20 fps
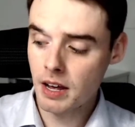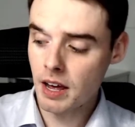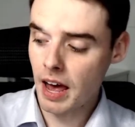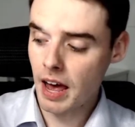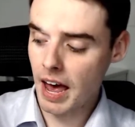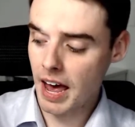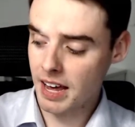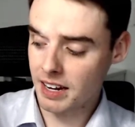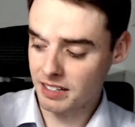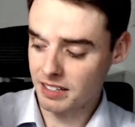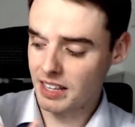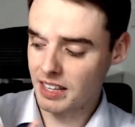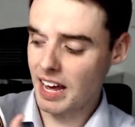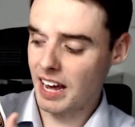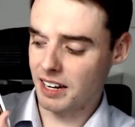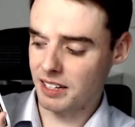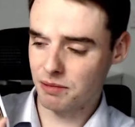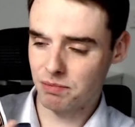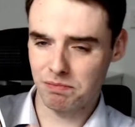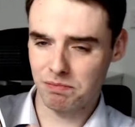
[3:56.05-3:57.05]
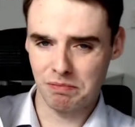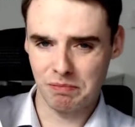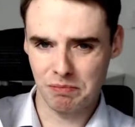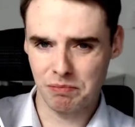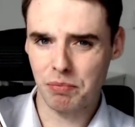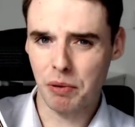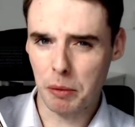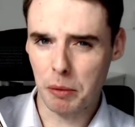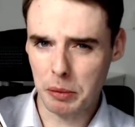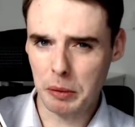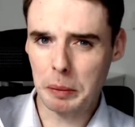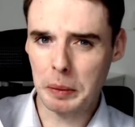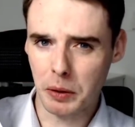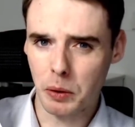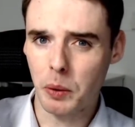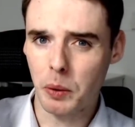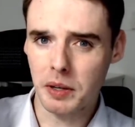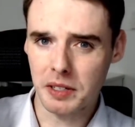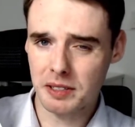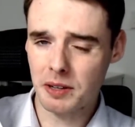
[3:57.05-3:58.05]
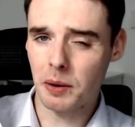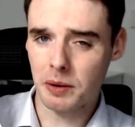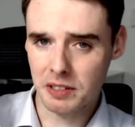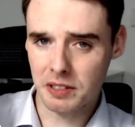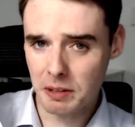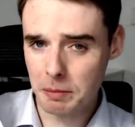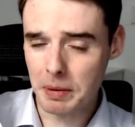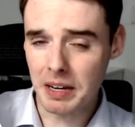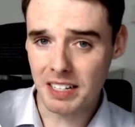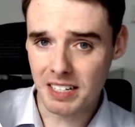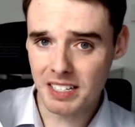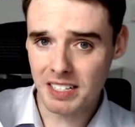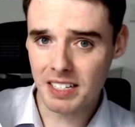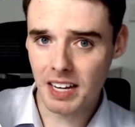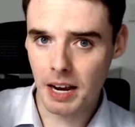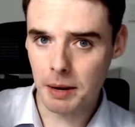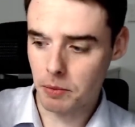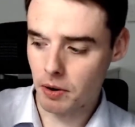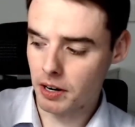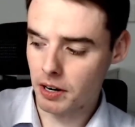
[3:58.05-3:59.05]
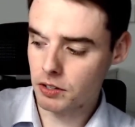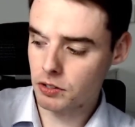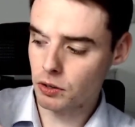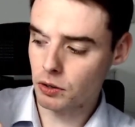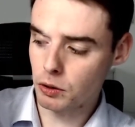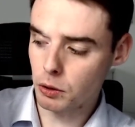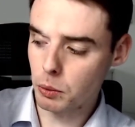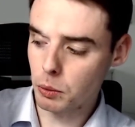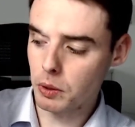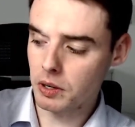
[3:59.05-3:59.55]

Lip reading: and that's probably always going to be the same, right? So you would